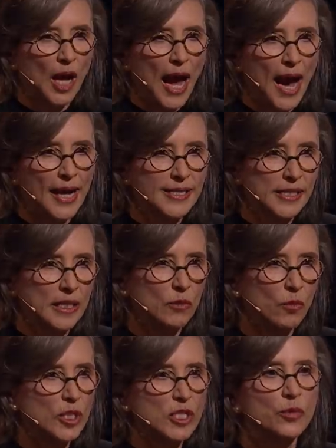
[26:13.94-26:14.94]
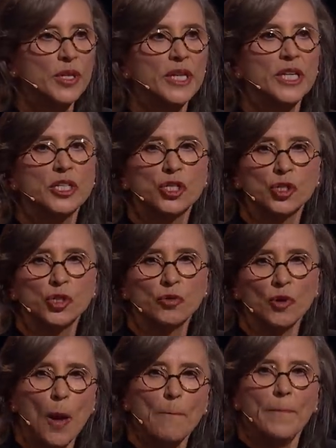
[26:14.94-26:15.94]
are asking, what do we need to do
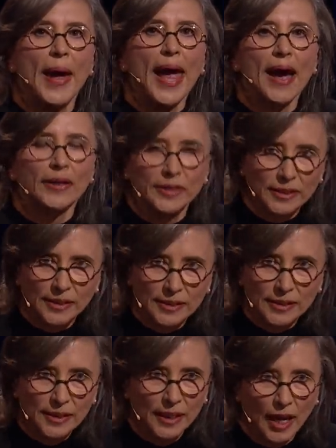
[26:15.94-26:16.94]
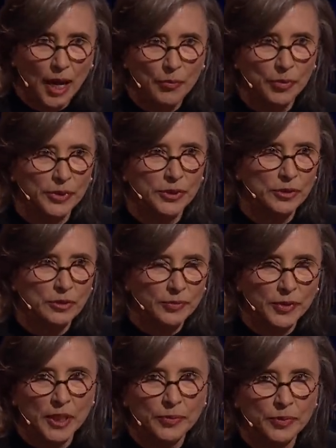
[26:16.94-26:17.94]
about Aboriginal
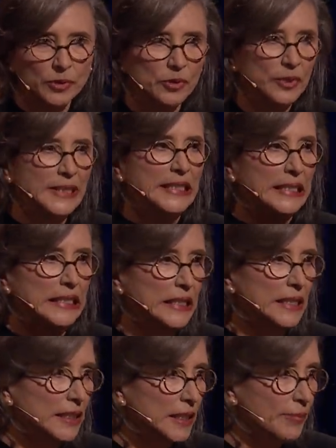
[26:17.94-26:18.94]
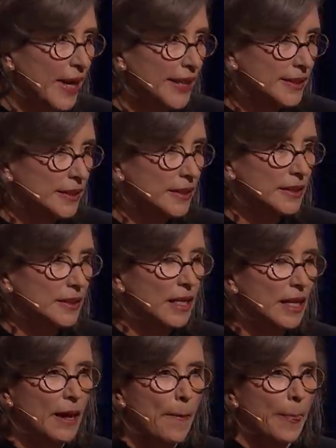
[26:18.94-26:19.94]
people or Indigenous matters?
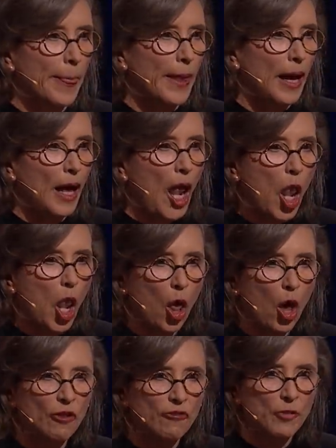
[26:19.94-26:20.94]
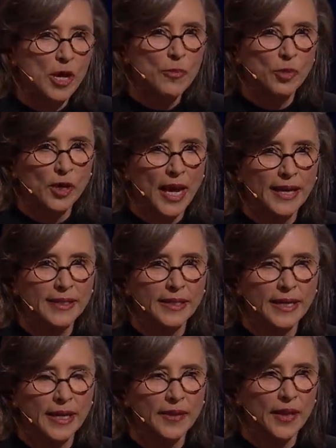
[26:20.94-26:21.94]
A lot of people came
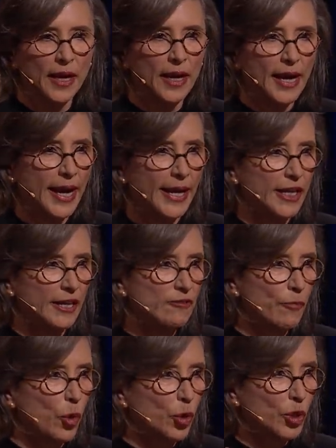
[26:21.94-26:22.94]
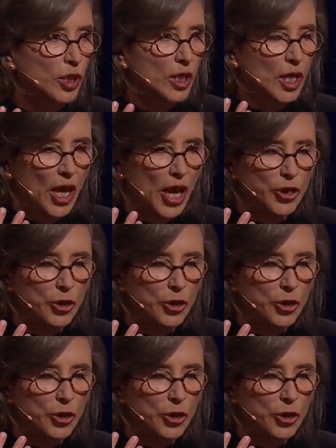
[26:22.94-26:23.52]
together and has put an